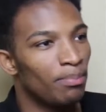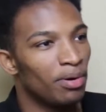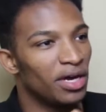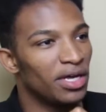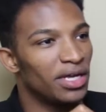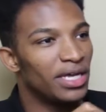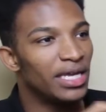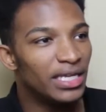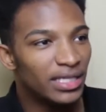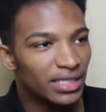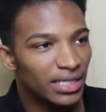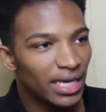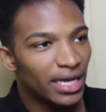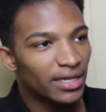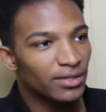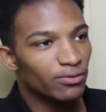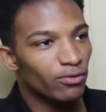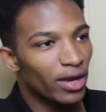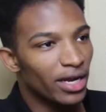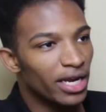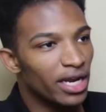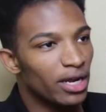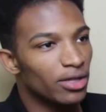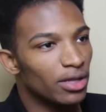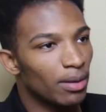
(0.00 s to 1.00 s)
But he says
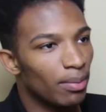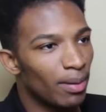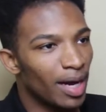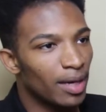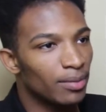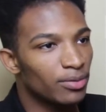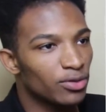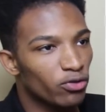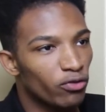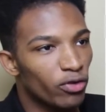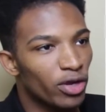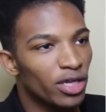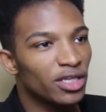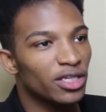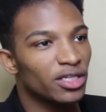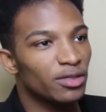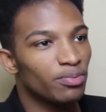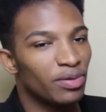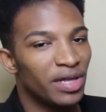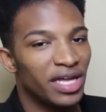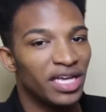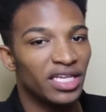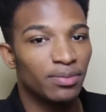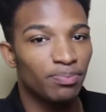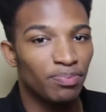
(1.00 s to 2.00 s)
right here, the bottom screen
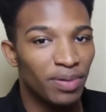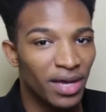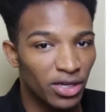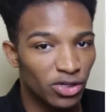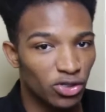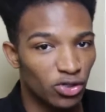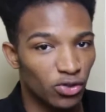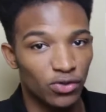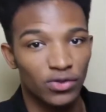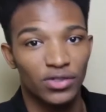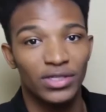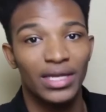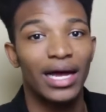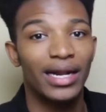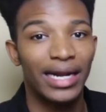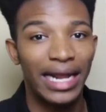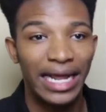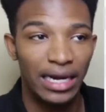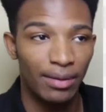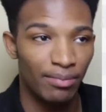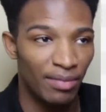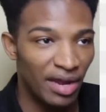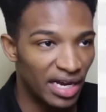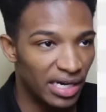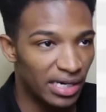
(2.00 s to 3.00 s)
displays pictures, not
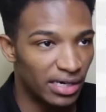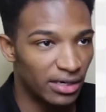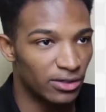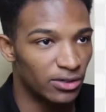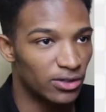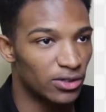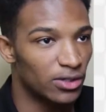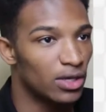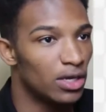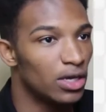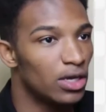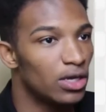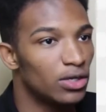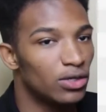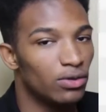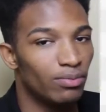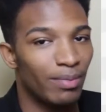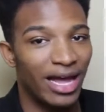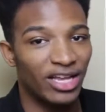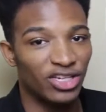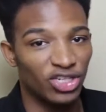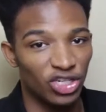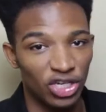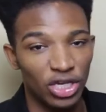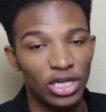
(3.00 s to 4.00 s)
animations,
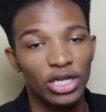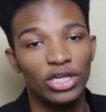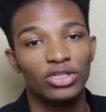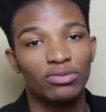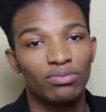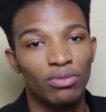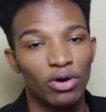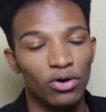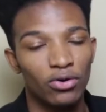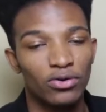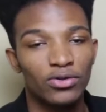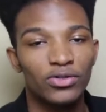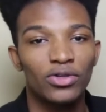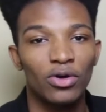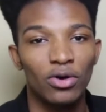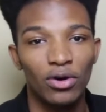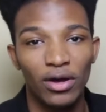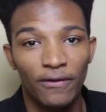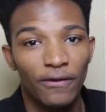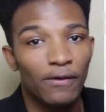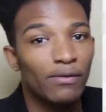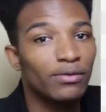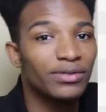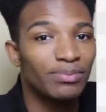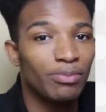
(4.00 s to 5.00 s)
matching each mode. So
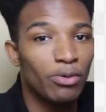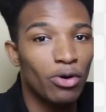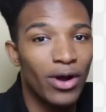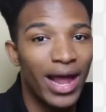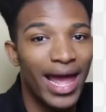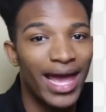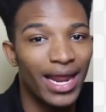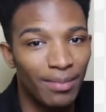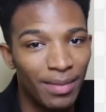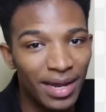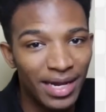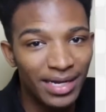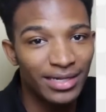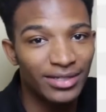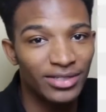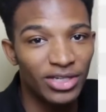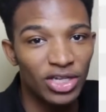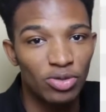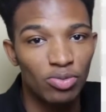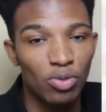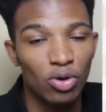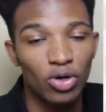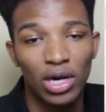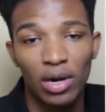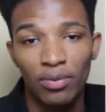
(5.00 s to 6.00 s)
if it was more animations
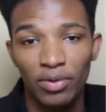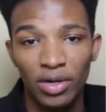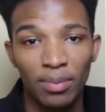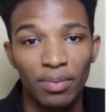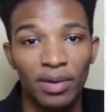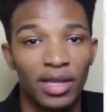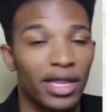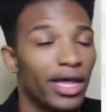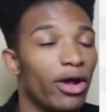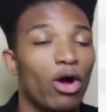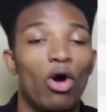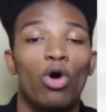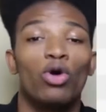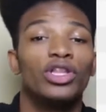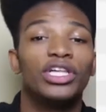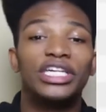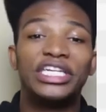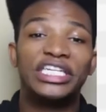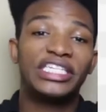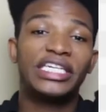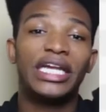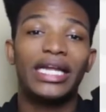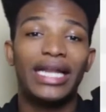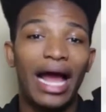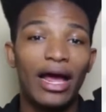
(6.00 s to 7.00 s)
each mode, I would have been like, holy
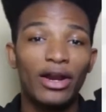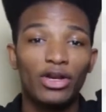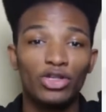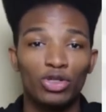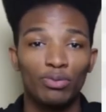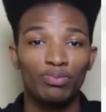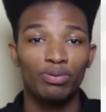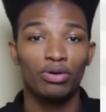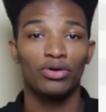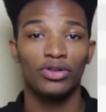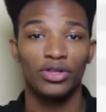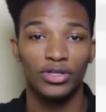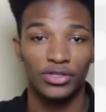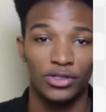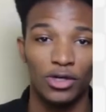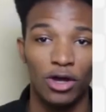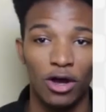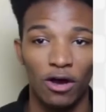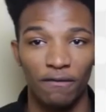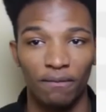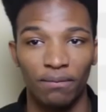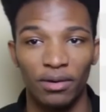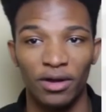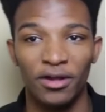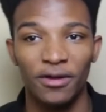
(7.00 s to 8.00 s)
shit, how did you pull this
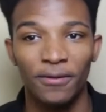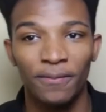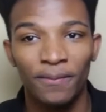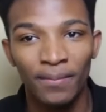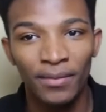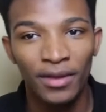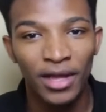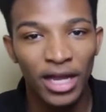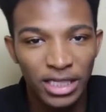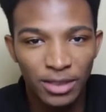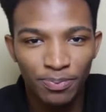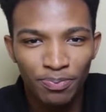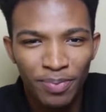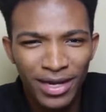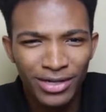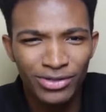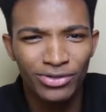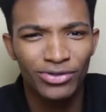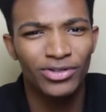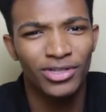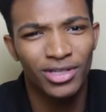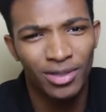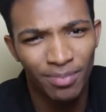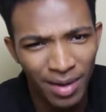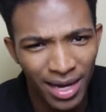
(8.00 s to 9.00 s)
off? But it's
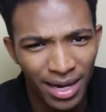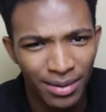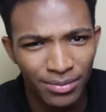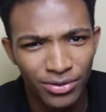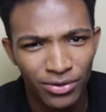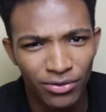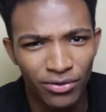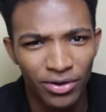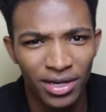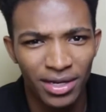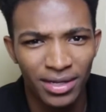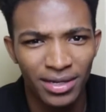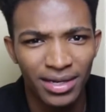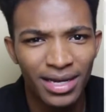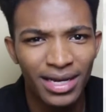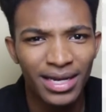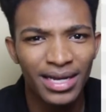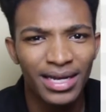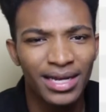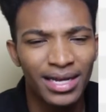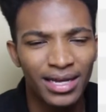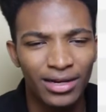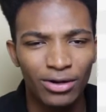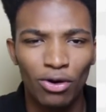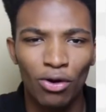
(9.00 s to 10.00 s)
pictures on the bottom screen
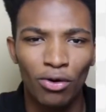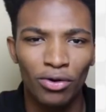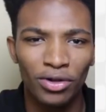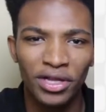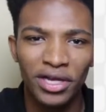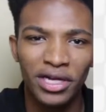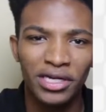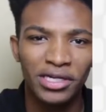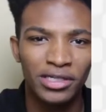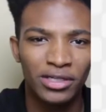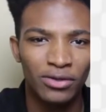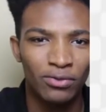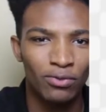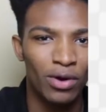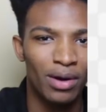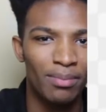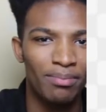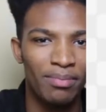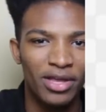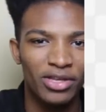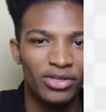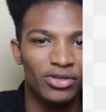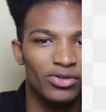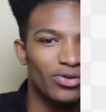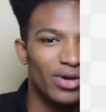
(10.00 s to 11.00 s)
in correlation to
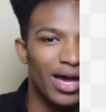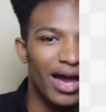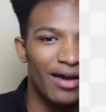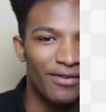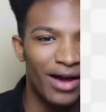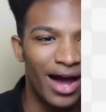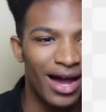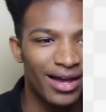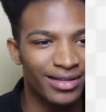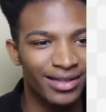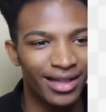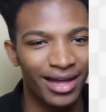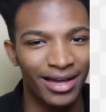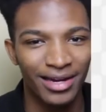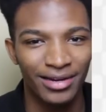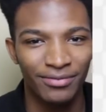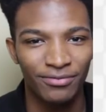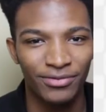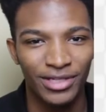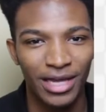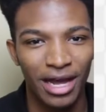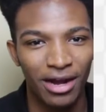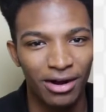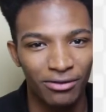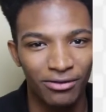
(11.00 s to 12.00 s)
what menu you have
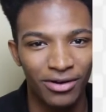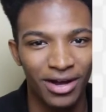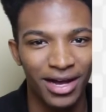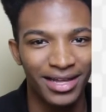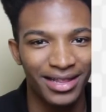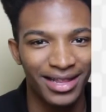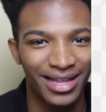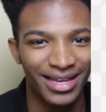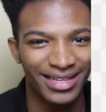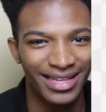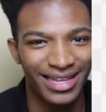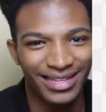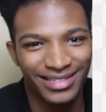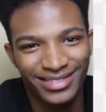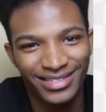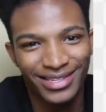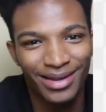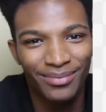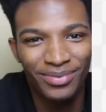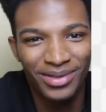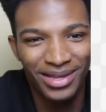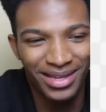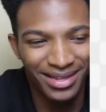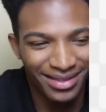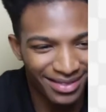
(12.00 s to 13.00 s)
highlighted, Sakurai. Like, that's
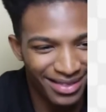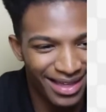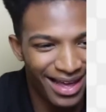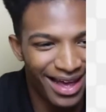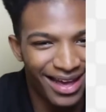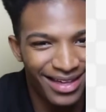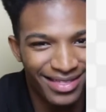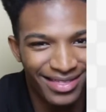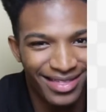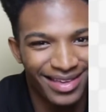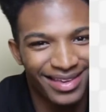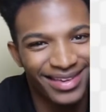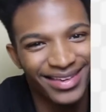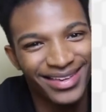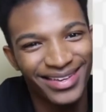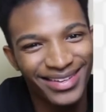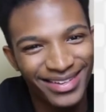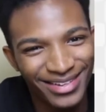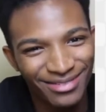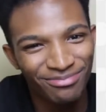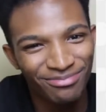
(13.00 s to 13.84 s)
something that I think